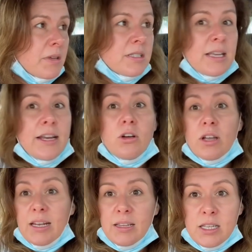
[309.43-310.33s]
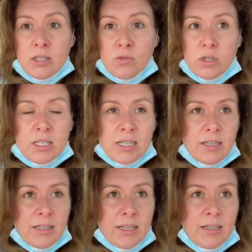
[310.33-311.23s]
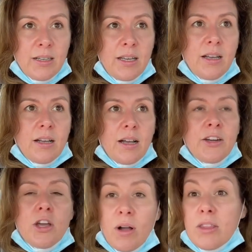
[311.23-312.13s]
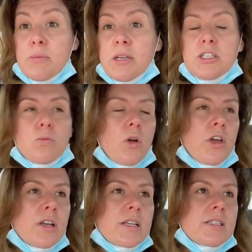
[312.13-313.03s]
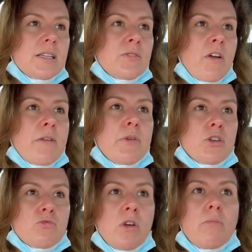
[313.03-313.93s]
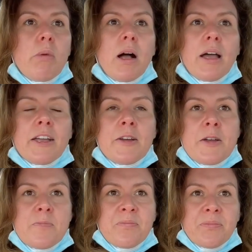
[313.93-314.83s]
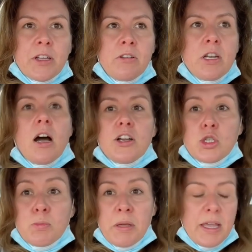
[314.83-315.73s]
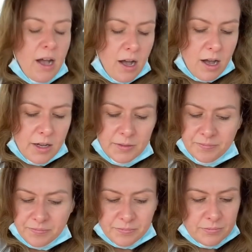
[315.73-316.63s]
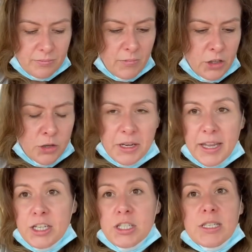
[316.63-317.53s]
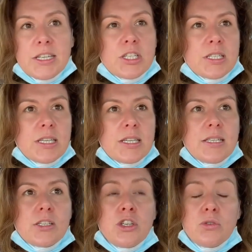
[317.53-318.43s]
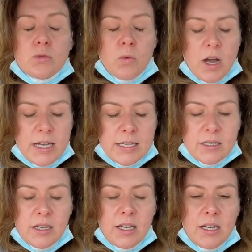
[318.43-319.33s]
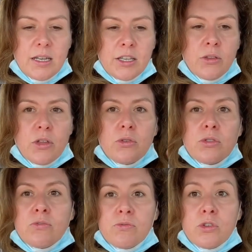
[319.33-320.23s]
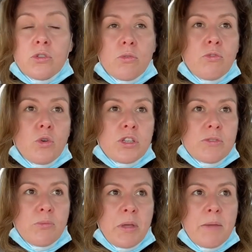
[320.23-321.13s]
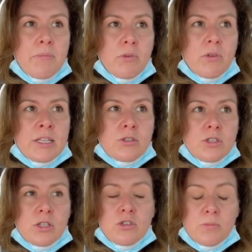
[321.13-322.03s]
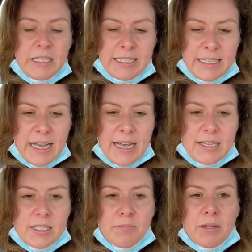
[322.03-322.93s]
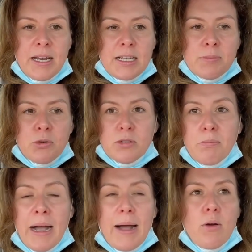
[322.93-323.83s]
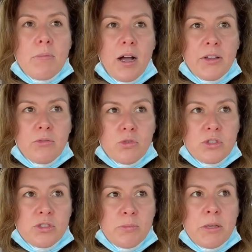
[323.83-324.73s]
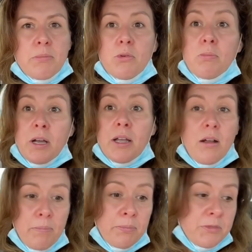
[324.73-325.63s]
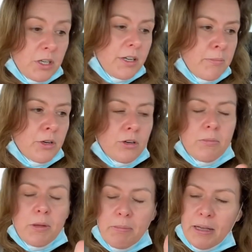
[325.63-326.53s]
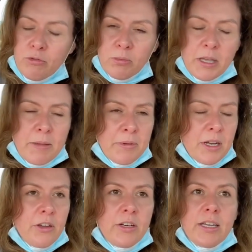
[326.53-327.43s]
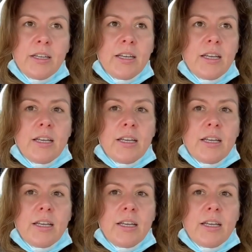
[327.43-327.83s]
because they're not getting these voices out there. I know how the media works. It's very much run by large PR, communications agencies, news wires. You know, the voice of the people is on social media, yes, but let's put some power behind the voice of the people by, I'll certainly put it on my platform, keep an eye on it,